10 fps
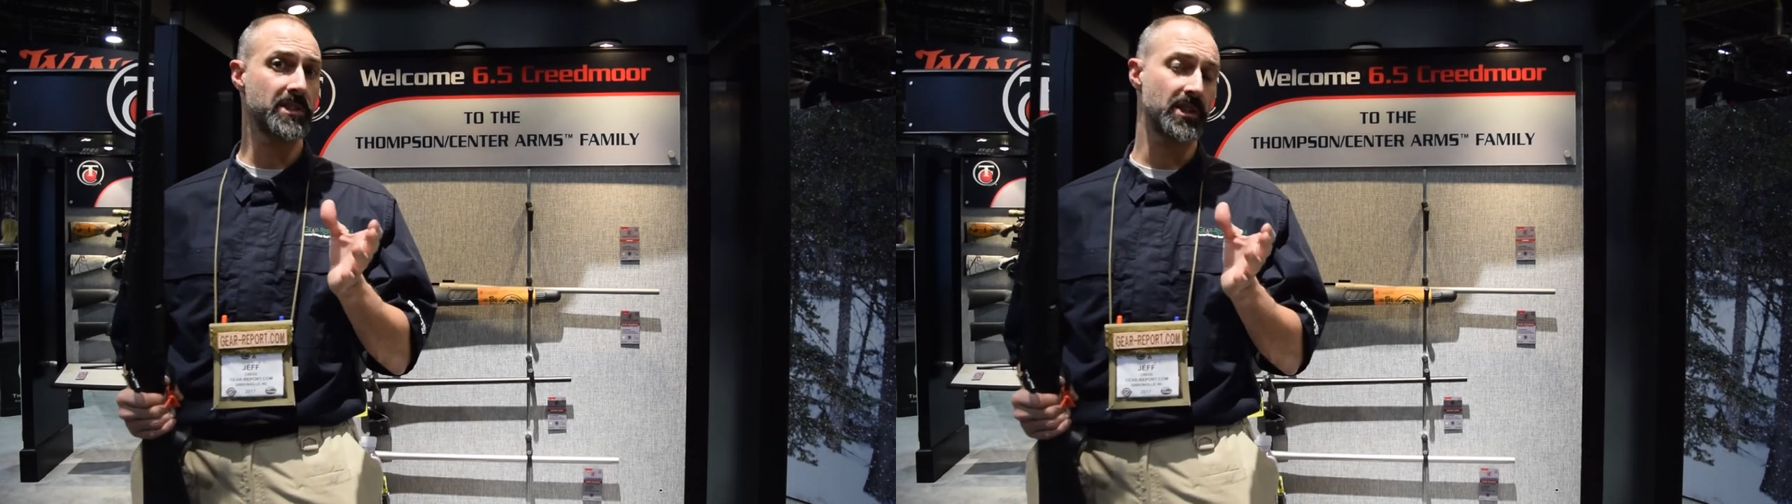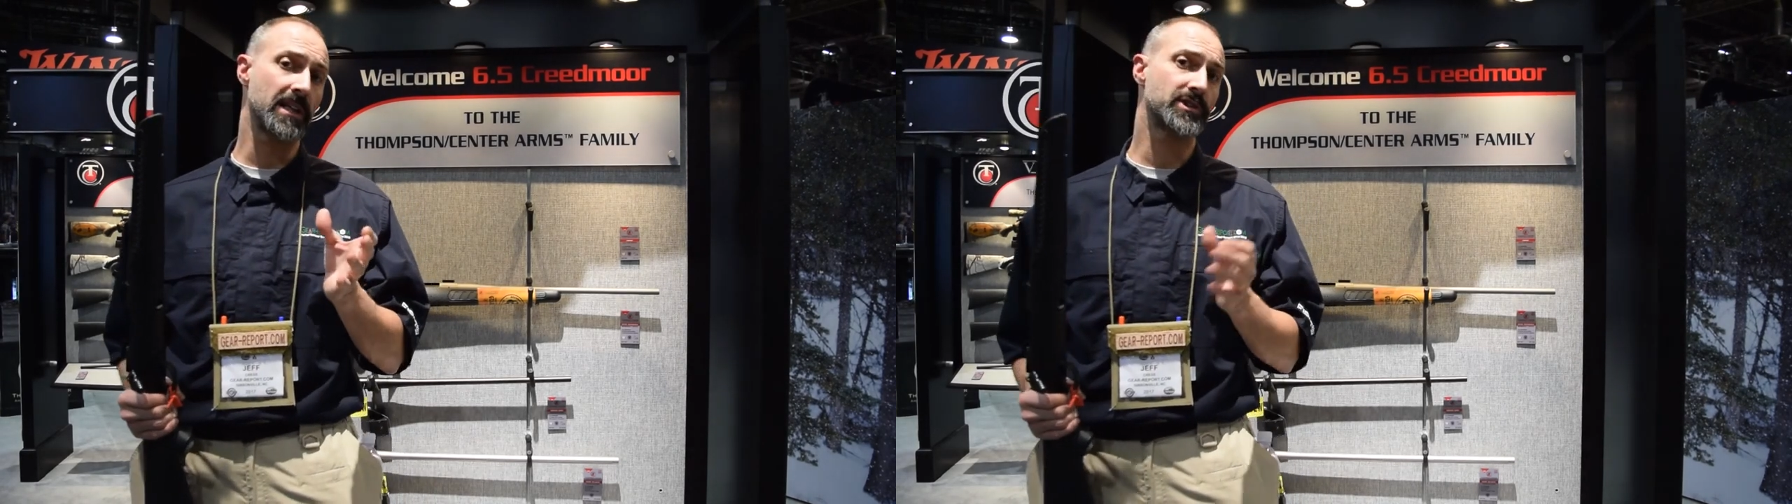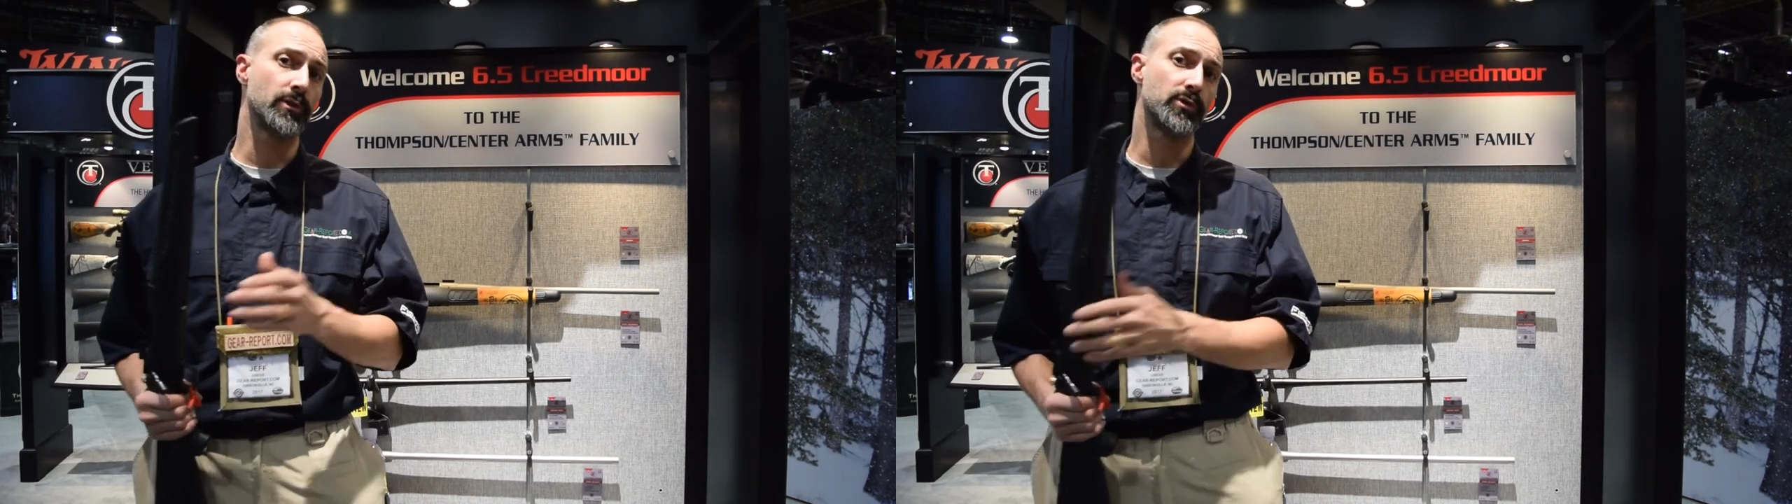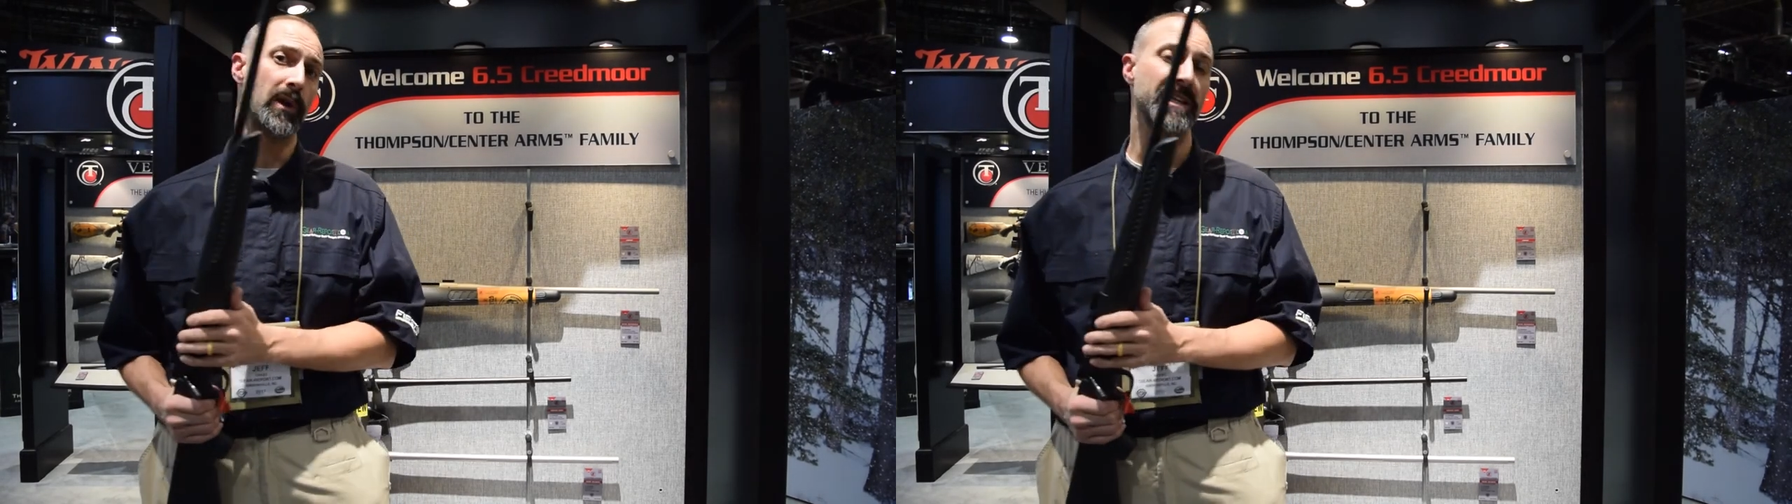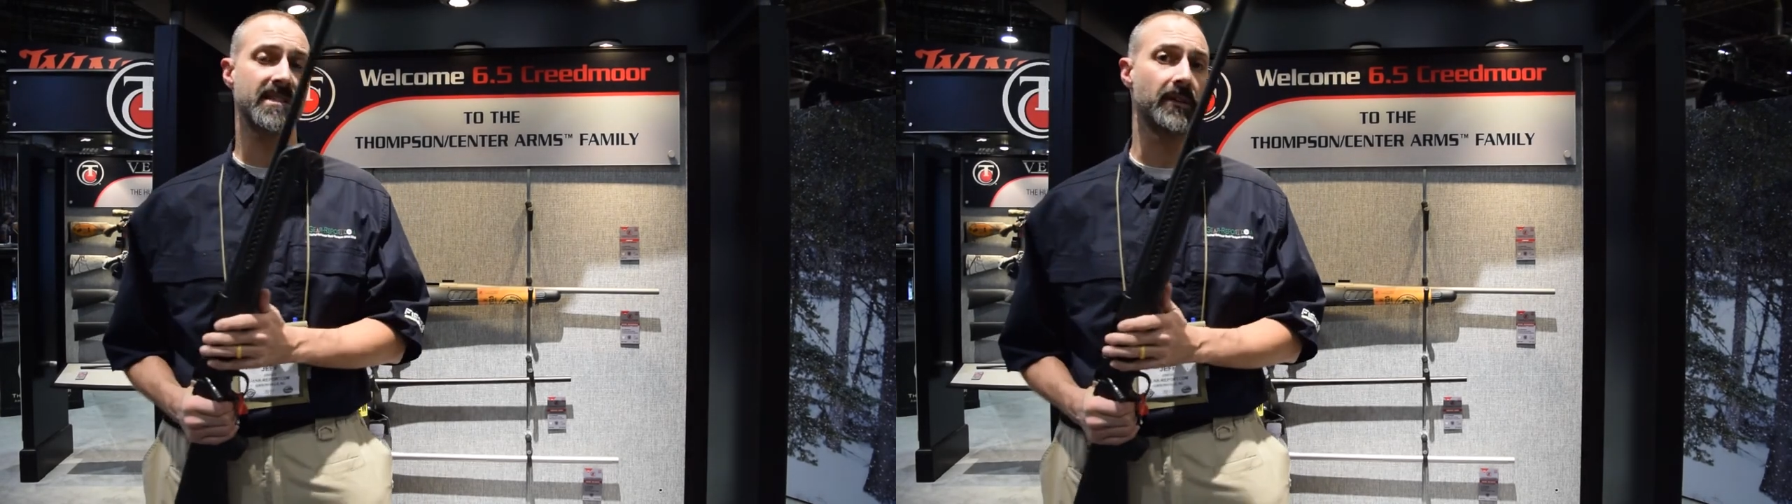at SHOT Show
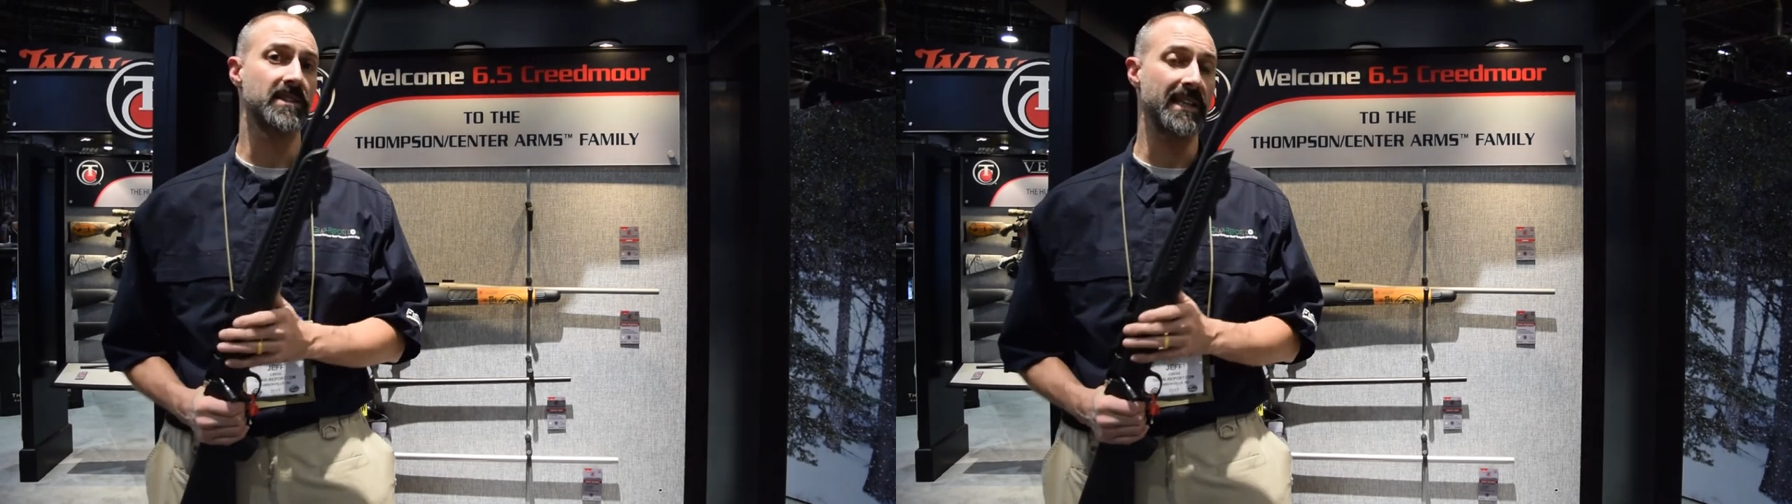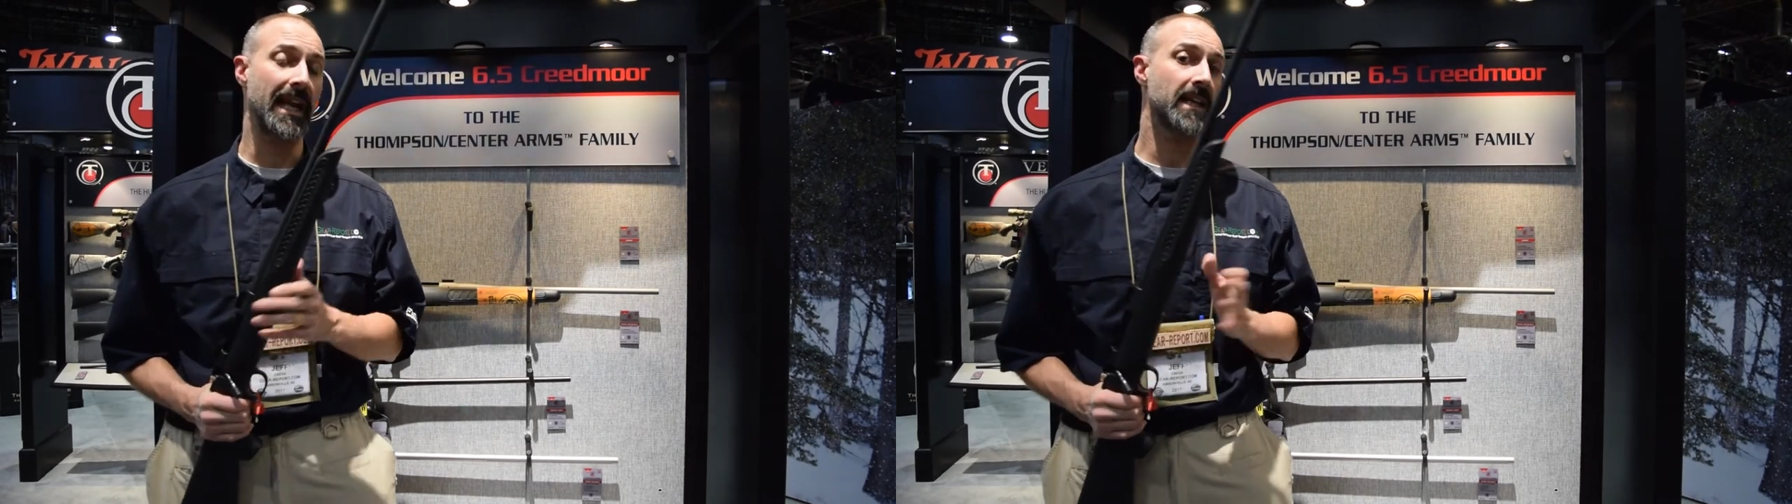2017,